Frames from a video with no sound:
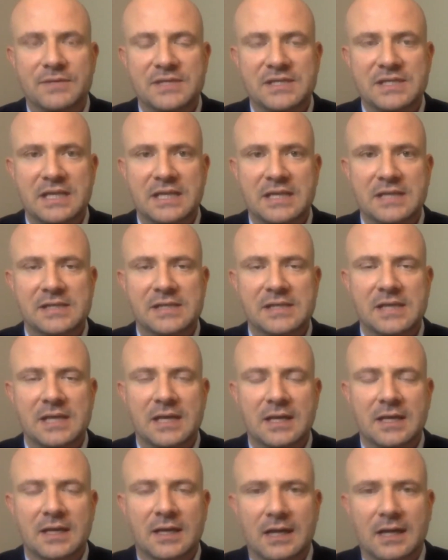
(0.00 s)
since
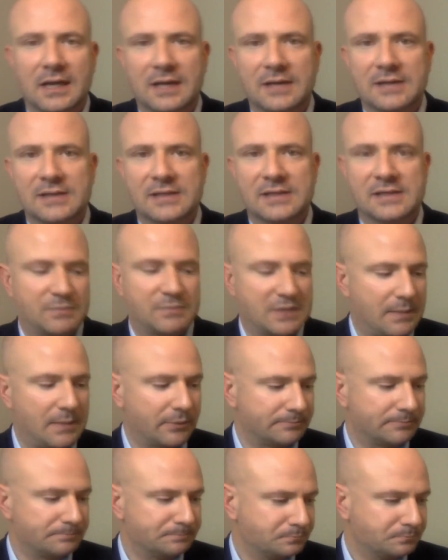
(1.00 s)
uh, since
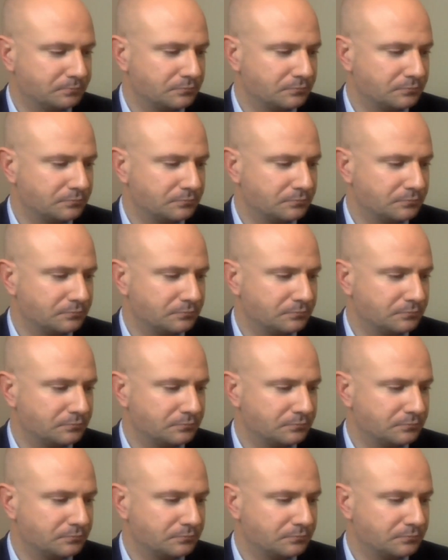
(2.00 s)
september